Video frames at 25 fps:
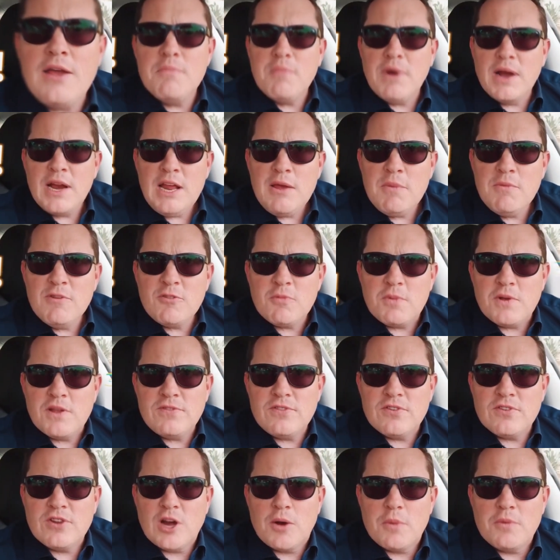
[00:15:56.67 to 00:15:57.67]
Hi, my name is
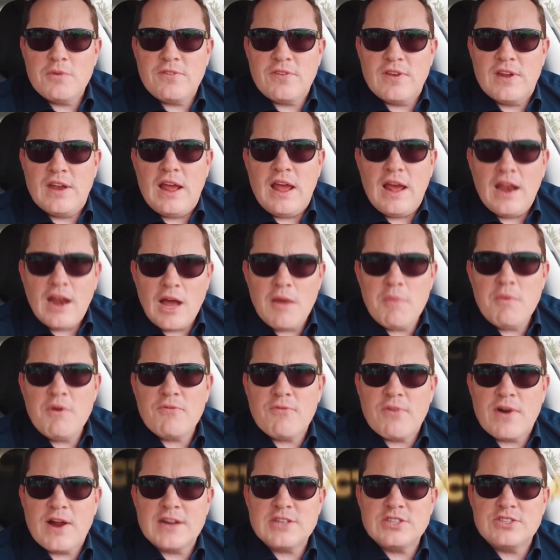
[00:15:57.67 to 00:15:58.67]
Spencer Thomason, and
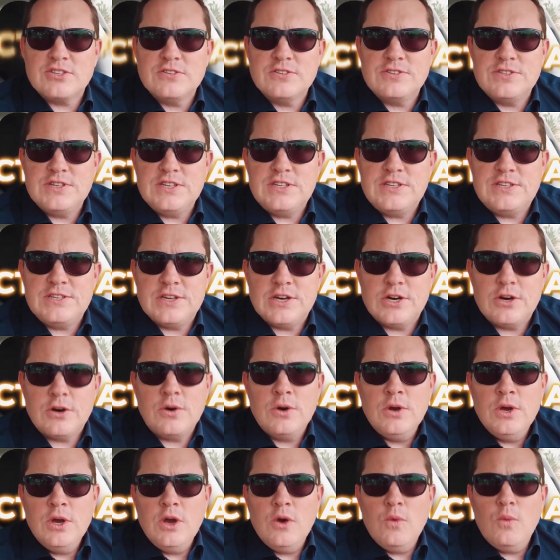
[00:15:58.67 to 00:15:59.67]
I'm a fractional
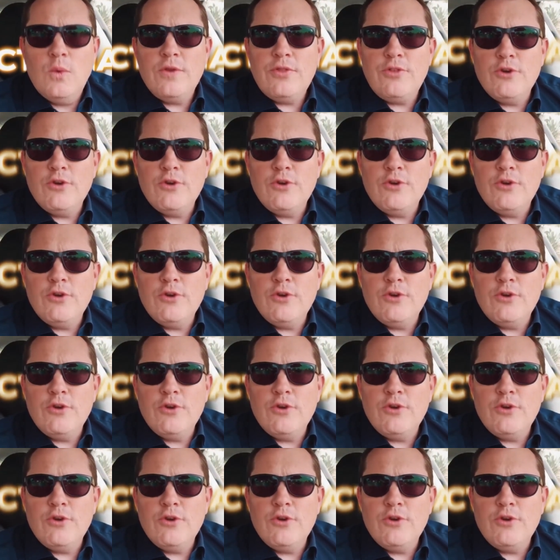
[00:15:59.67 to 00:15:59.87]
CTO.